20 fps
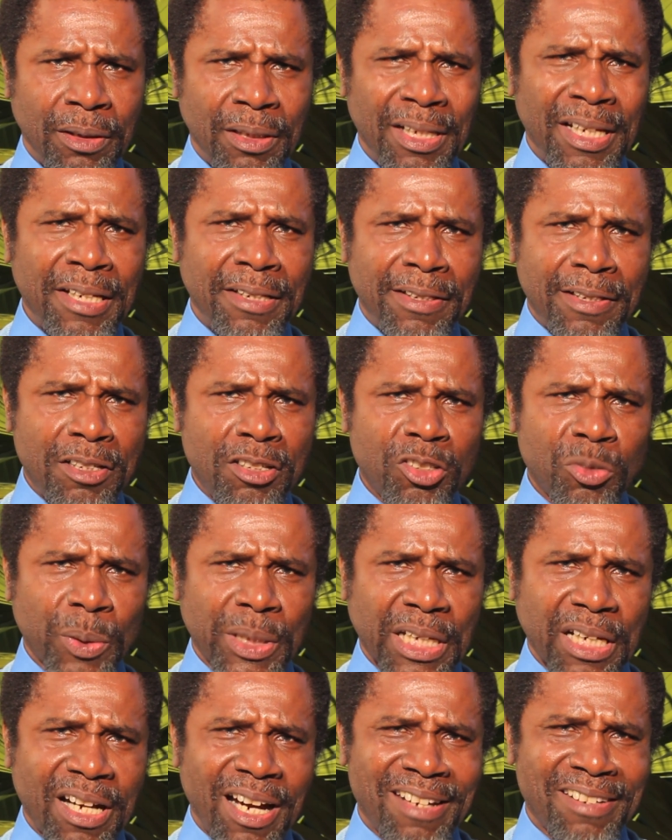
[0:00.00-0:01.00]
It deals with
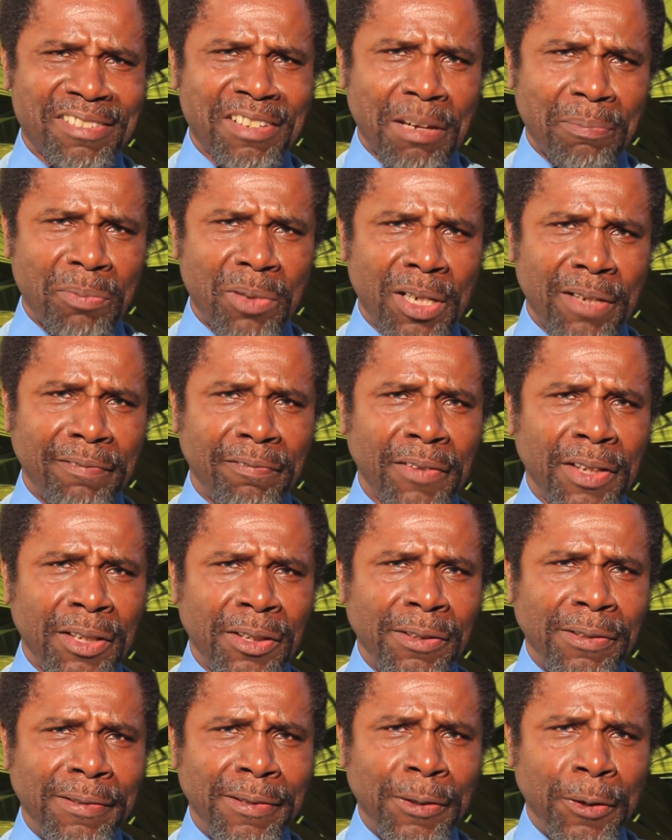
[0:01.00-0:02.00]
the concept of
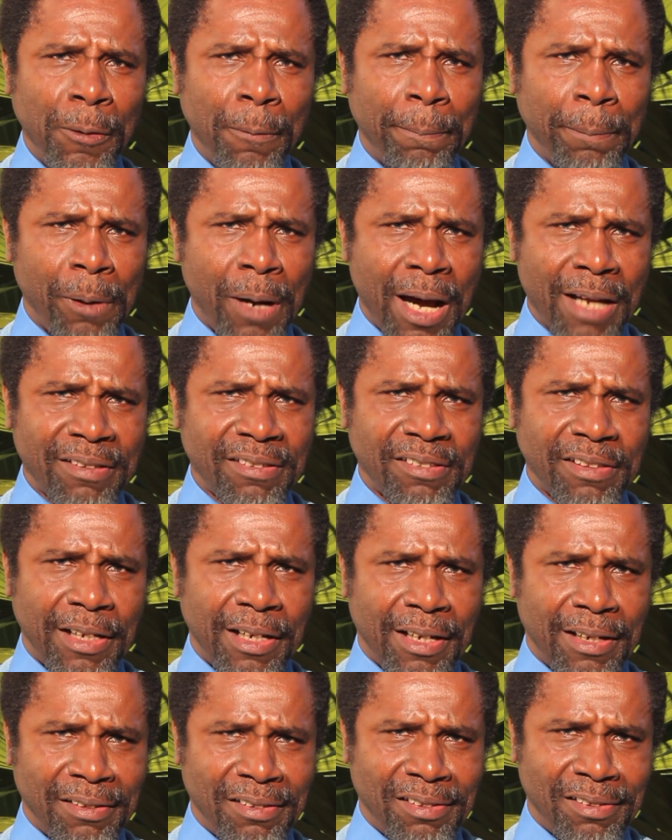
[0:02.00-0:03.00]
due
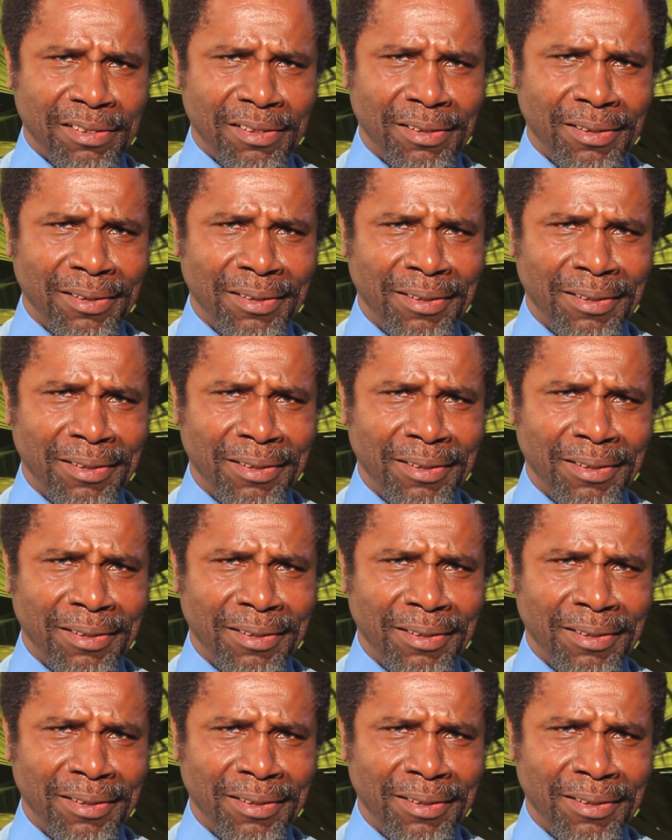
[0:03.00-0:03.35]
process.